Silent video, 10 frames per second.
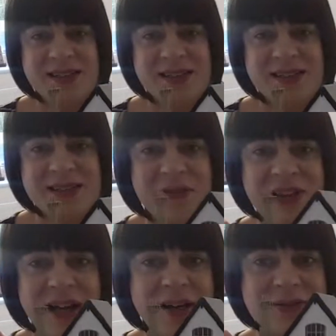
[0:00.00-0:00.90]
So I've
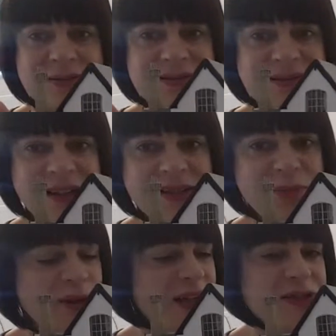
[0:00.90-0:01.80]
now
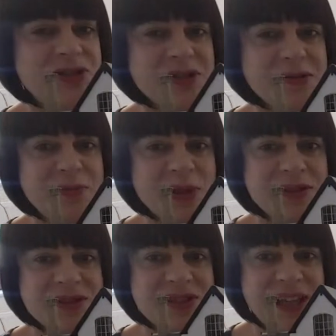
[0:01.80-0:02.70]
put those two
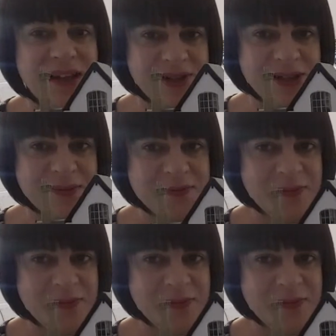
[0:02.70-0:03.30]
buildings together.